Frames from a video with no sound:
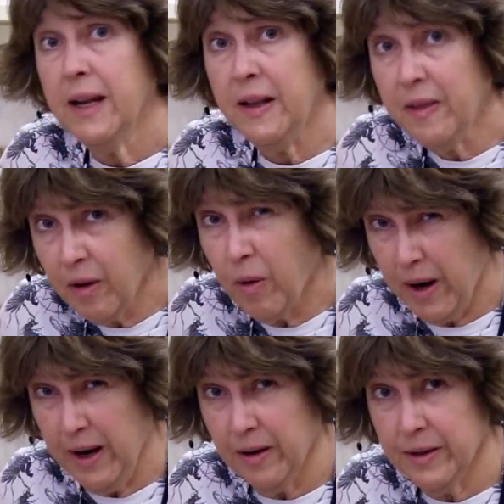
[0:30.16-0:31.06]
in the
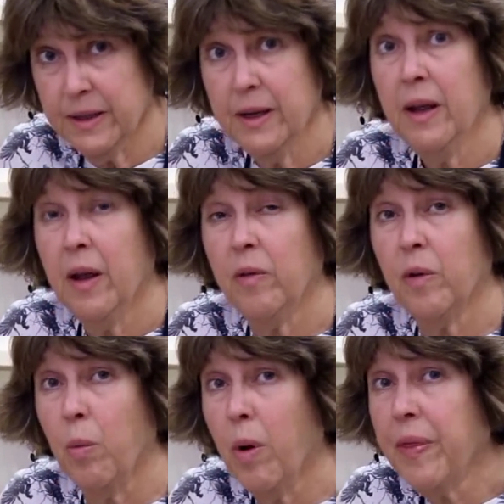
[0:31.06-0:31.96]
ground. And
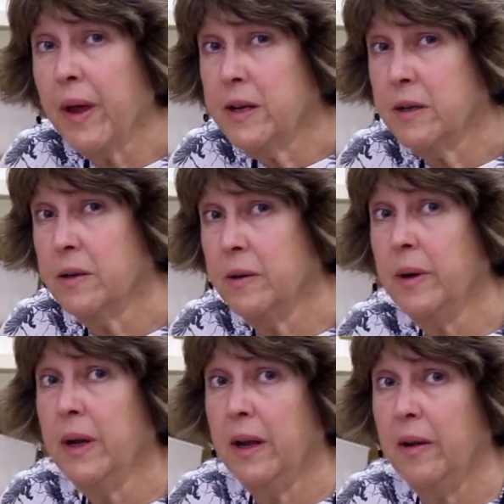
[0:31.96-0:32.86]
so what they do
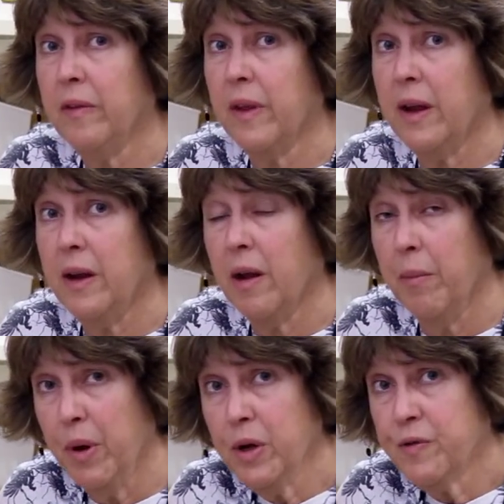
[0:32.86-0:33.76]
is they
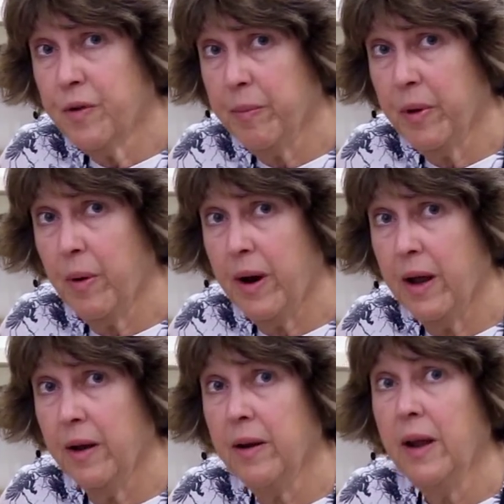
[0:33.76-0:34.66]
emerge from the
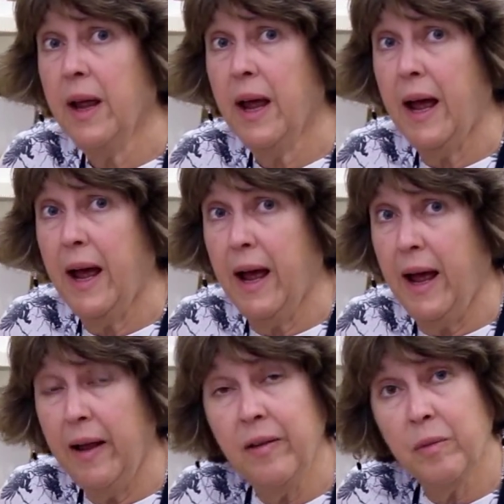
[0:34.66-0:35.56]
ground
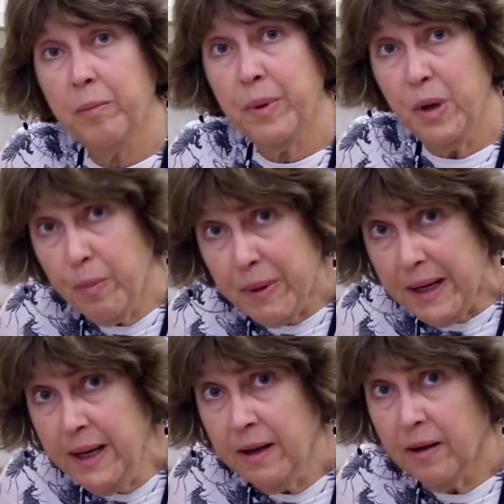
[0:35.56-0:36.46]
as
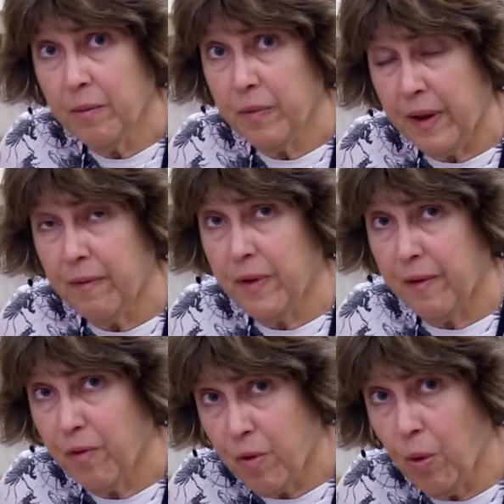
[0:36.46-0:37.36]
pupae,
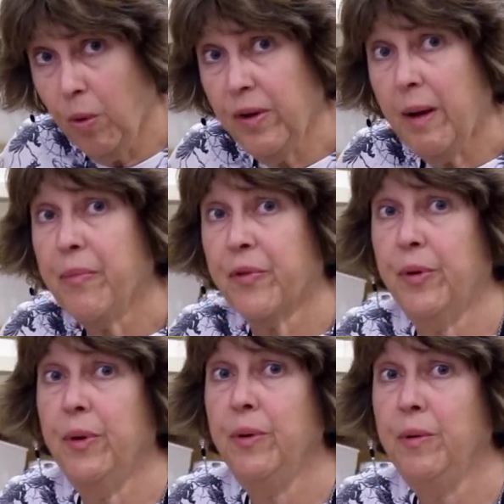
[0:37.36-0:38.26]
they've crawled up
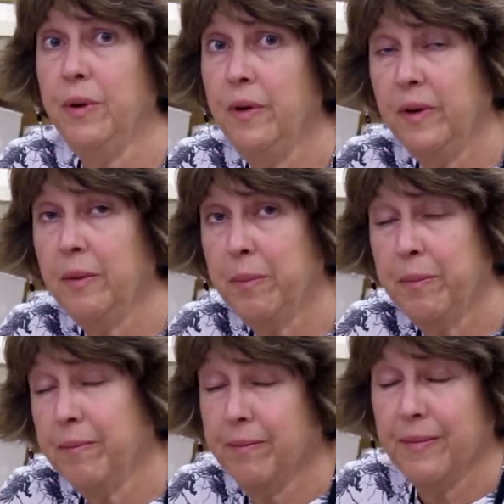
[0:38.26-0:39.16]
through using
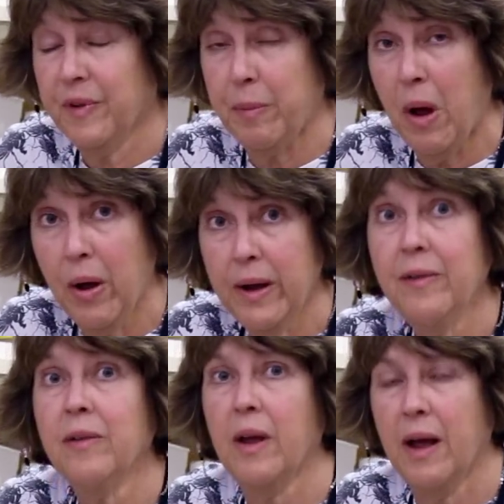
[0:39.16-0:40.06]

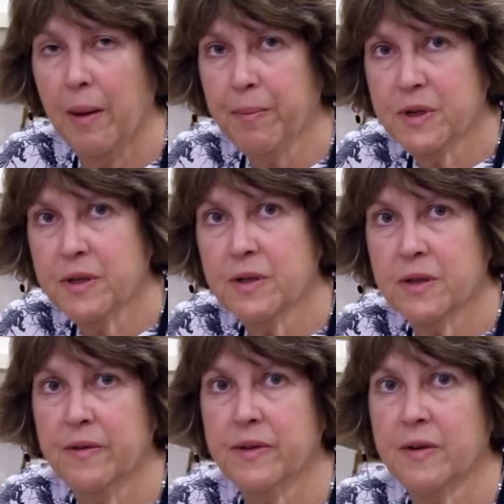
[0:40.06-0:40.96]
spines up to the
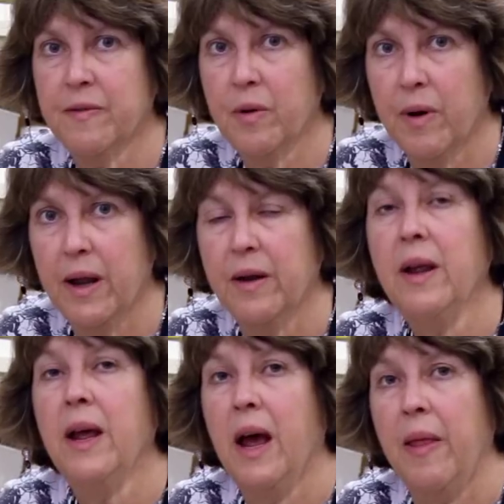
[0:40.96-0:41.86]
surface of the ground,
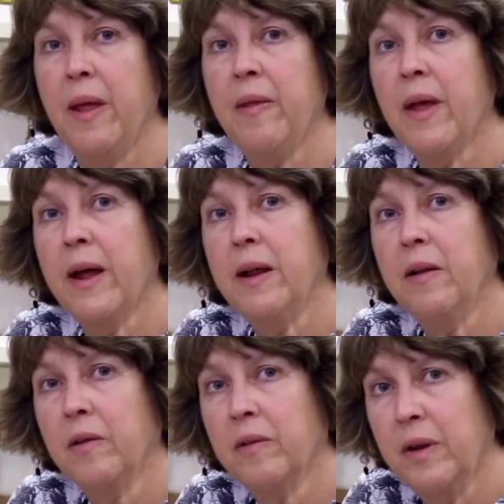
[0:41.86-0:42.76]
and then they
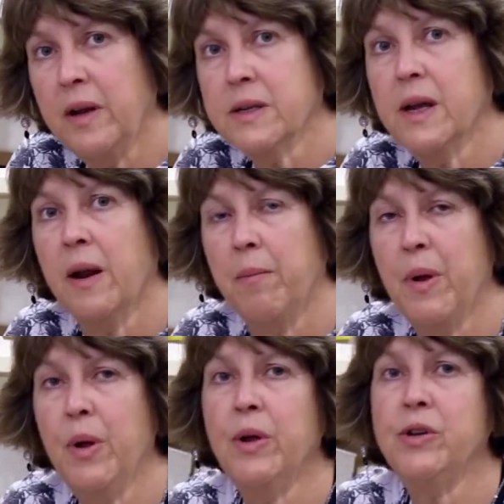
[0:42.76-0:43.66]
sit and
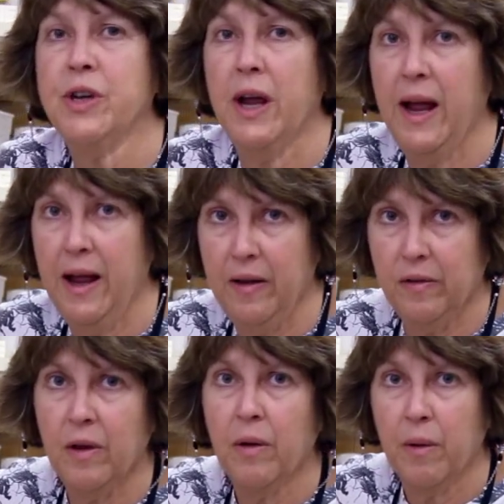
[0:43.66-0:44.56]
emerge
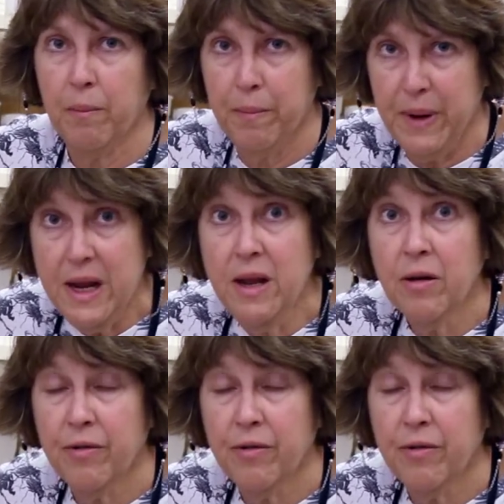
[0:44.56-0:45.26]
as big